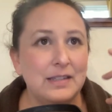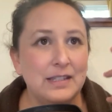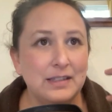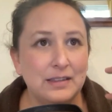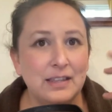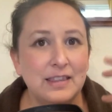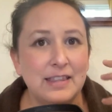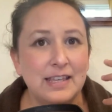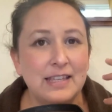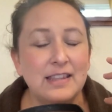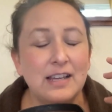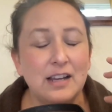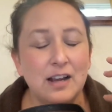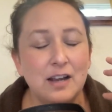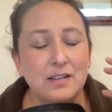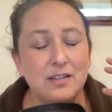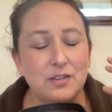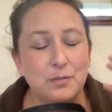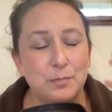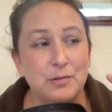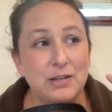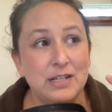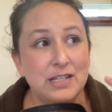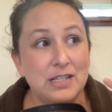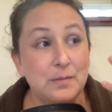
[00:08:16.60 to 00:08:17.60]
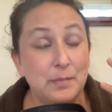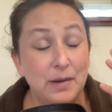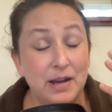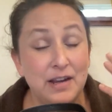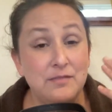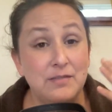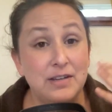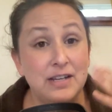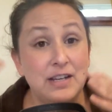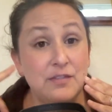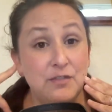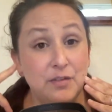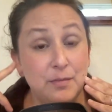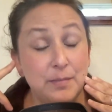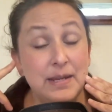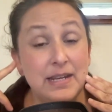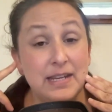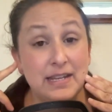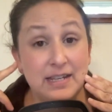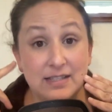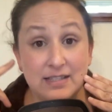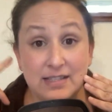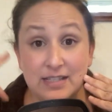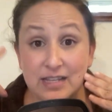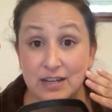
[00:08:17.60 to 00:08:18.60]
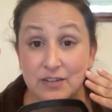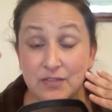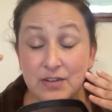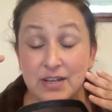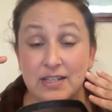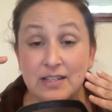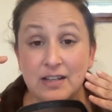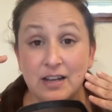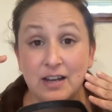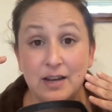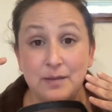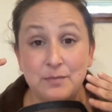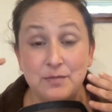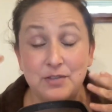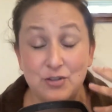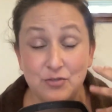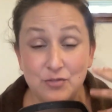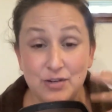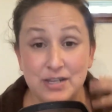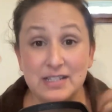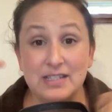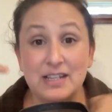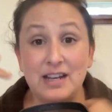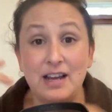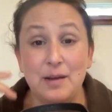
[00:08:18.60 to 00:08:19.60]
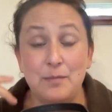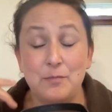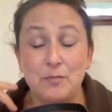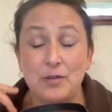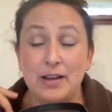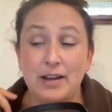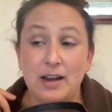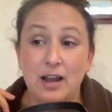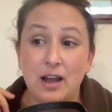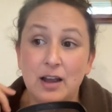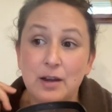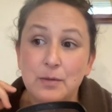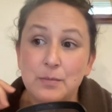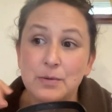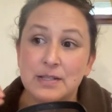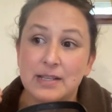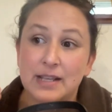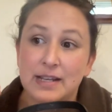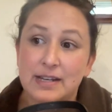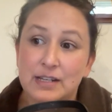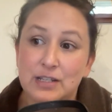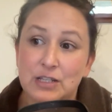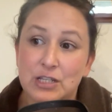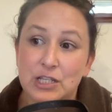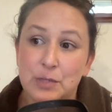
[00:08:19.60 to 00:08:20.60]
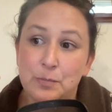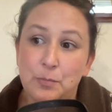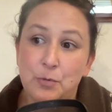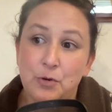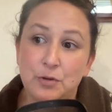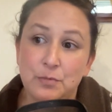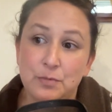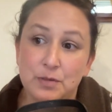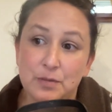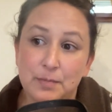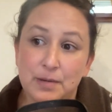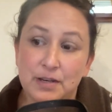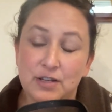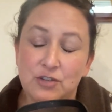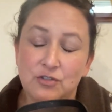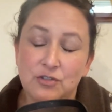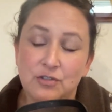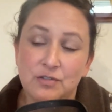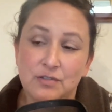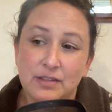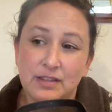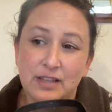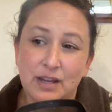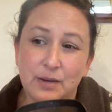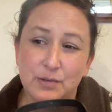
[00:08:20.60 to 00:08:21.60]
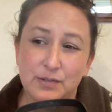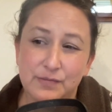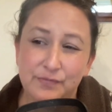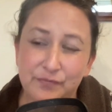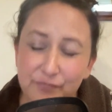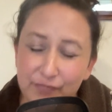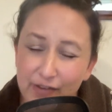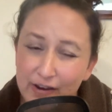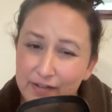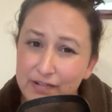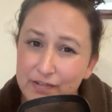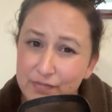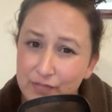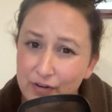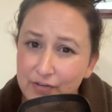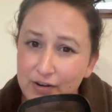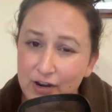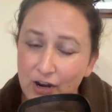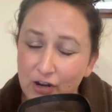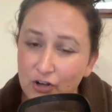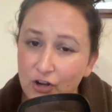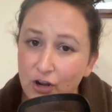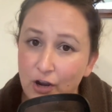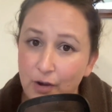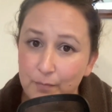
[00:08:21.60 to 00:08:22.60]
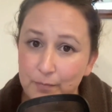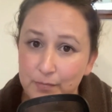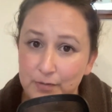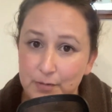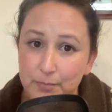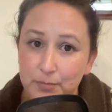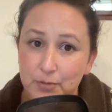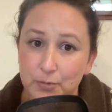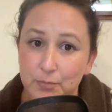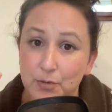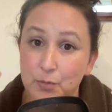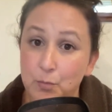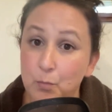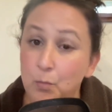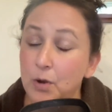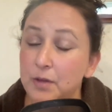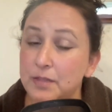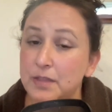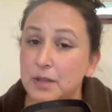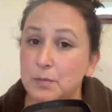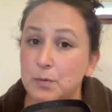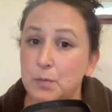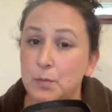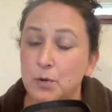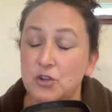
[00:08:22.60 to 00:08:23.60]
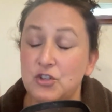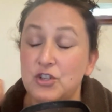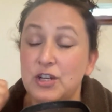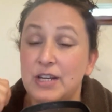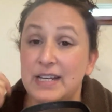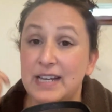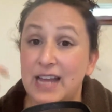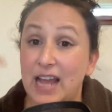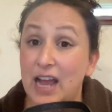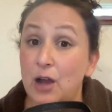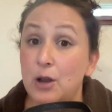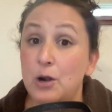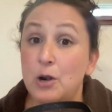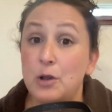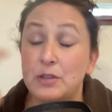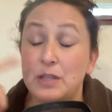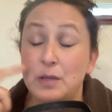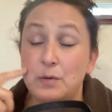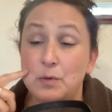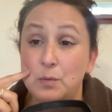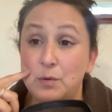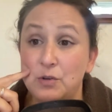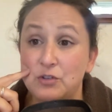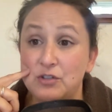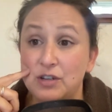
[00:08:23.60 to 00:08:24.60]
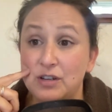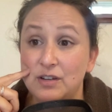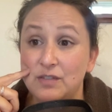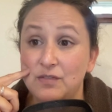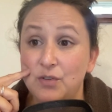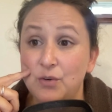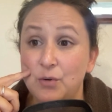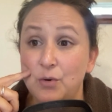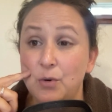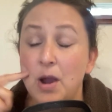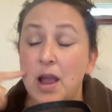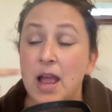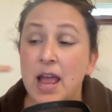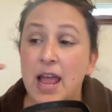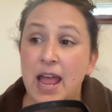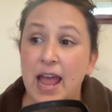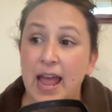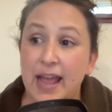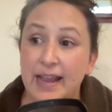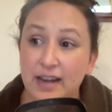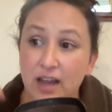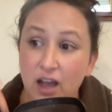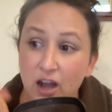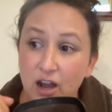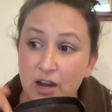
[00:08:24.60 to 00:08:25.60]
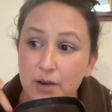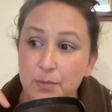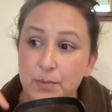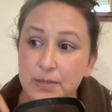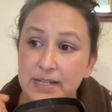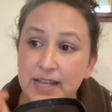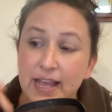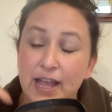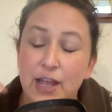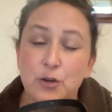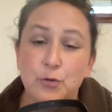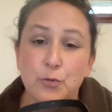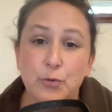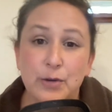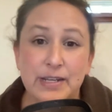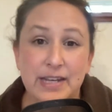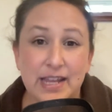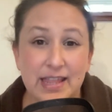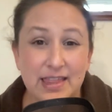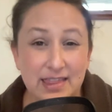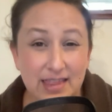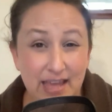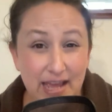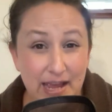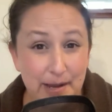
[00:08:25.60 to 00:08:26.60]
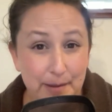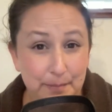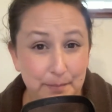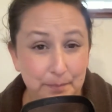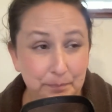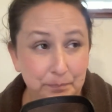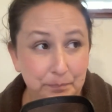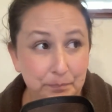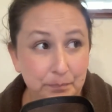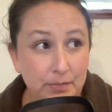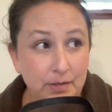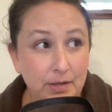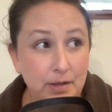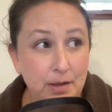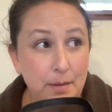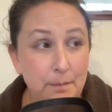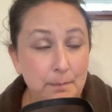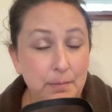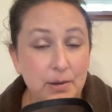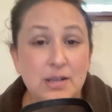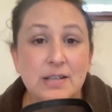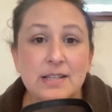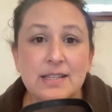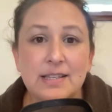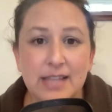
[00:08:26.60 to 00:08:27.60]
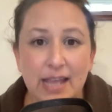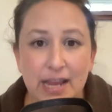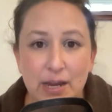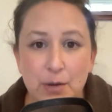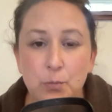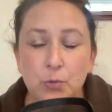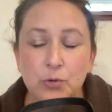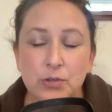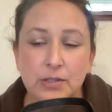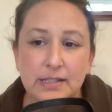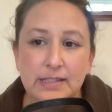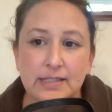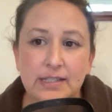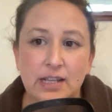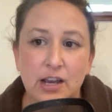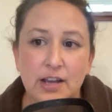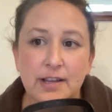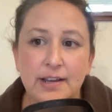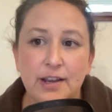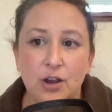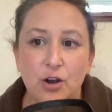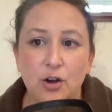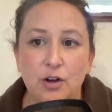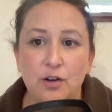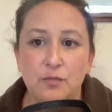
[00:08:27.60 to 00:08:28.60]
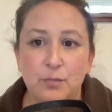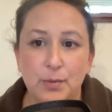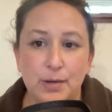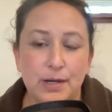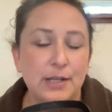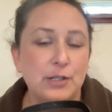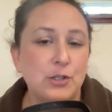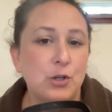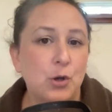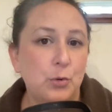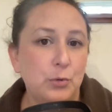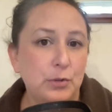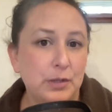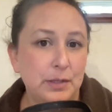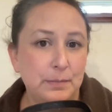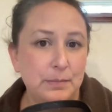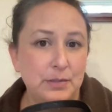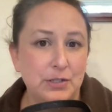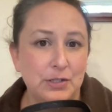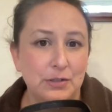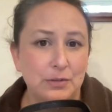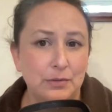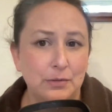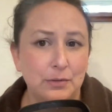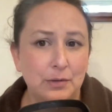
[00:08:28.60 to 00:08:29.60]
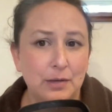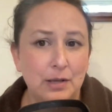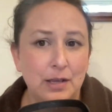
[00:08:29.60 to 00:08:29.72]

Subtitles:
thing that springs to mind really for me is TV time, screen time, right? I was getting to the point with my children that I was very, very uncomfortable with what they were watching and how long they were watching for. And I would get annoyed at them because they wouldn't turn it off when I told them to.